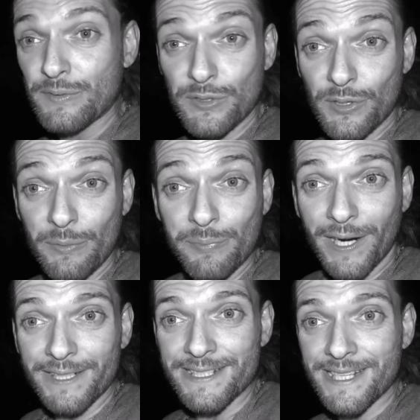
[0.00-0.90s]
Just got to
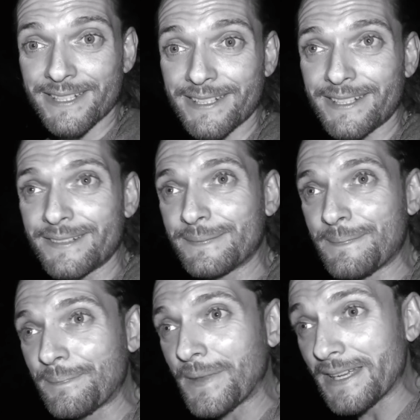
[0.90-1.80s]
practice at it
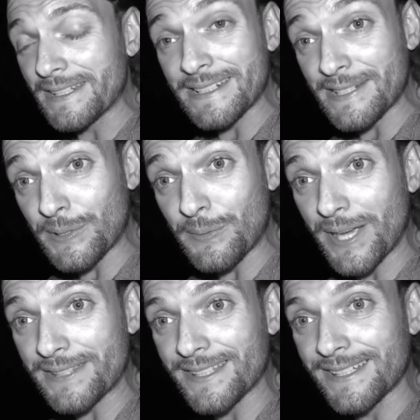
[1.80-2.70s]
until you
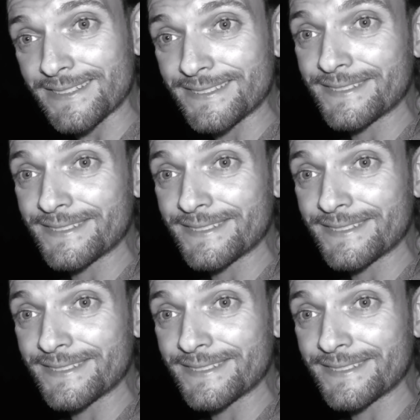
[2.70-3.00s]
get there.